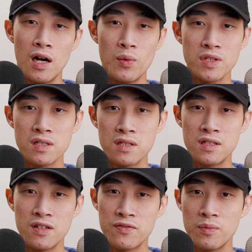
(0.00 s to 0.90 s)
I wanted a
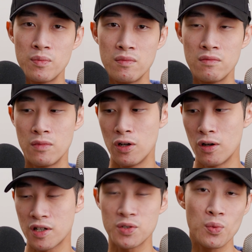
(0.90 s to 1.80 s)
different
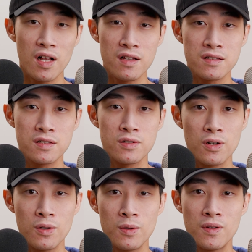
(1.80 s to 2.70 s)
look as well.
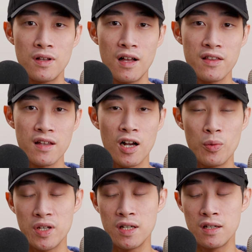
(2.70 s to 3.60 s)
So I think
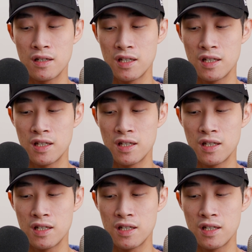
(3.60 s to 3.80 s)
I'll be